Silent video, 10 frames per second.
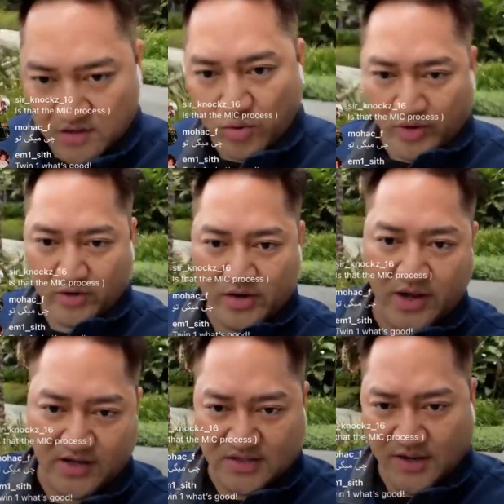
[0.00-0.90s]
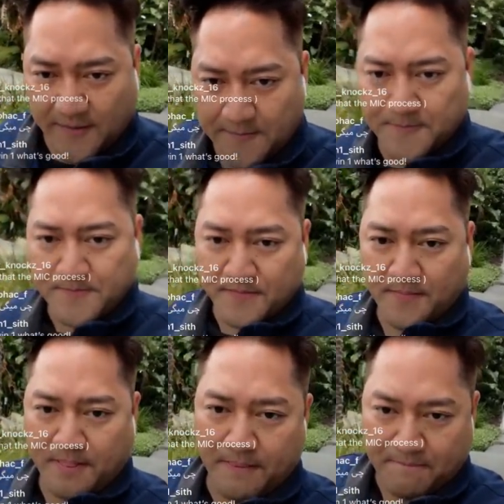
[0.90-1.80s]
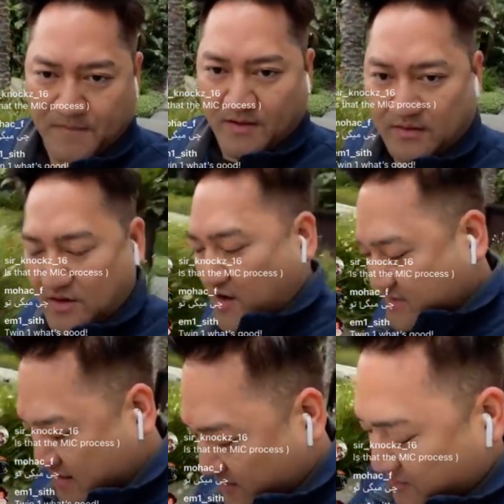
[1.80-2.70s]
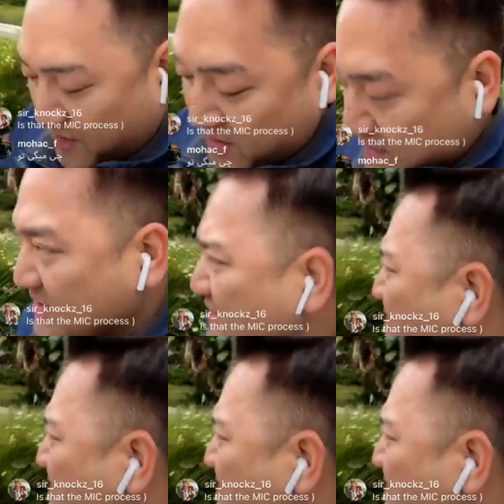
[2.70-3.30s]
in Twitter, guys knocked it out of the park.